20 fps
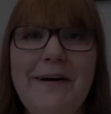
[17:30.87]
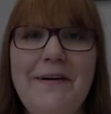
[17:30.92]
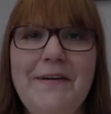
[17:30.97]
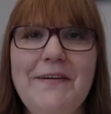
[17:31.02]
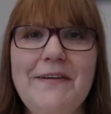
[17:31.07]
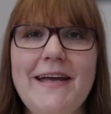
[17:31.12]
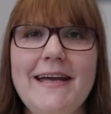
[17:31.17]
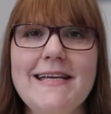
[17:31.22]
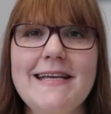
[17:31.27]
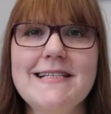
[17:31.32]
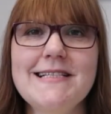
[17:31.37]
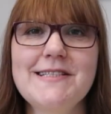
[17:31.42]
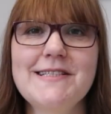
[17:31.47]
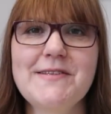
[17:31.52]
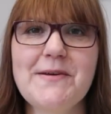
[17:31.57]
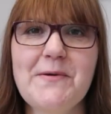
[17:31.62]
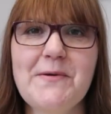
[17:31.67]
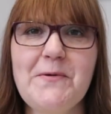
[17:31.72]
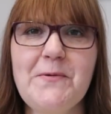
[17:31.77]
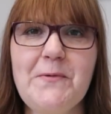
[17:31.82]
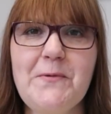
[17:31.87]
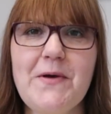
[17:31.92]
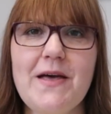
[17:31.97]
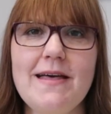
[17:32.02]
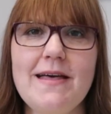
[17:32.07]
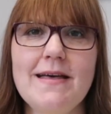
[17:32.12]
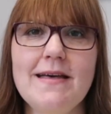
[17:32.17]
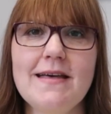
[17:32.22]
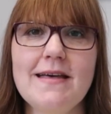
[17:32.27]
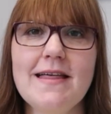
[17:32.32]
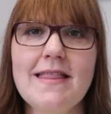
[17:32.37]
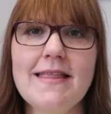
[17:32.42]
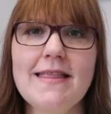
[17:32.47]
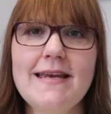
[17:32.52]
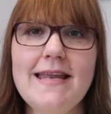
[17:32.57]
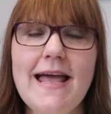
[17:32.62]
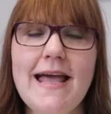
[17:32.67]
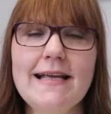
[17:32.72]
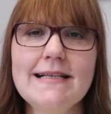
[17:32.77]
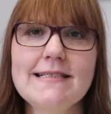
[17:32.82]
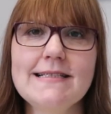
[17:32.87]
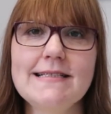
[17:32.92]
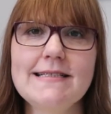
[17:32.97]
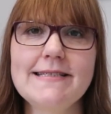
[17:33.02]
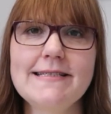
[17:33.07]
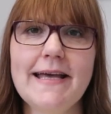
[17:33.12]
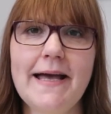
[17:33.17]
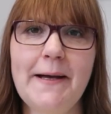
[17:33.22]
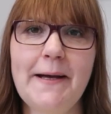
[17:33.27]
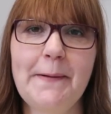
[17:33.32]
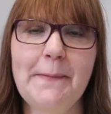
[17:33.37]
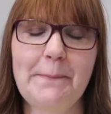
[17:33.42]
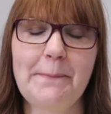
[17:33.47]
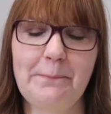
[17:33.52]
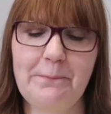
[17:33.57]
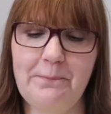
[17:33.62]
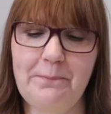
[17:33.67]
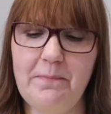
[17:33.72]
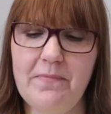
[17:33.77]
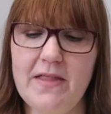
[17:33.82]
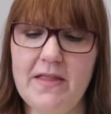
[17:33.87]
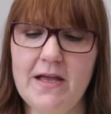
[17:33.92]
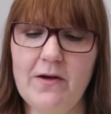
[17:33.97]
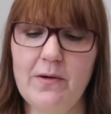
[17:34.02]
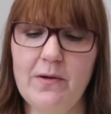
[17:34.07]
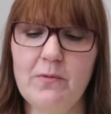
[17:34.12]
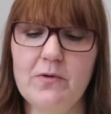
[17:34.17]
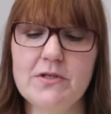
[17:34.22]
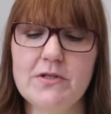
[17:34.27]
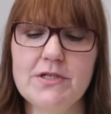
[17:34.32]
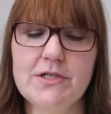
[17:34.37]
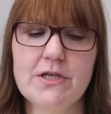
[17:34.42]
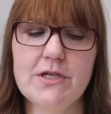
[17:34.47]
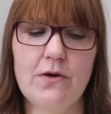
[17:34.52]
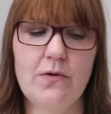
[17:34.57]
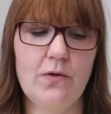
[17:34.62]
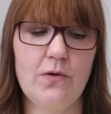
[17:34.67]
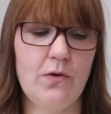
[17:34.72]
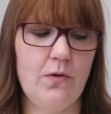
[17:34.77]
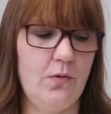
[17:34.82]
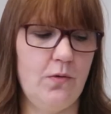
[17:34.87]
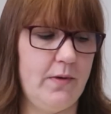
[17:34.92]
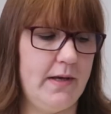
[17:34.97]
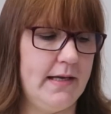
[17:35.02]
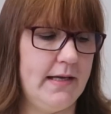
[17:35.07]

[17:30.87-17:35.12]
Okay, so the next thing I want to show you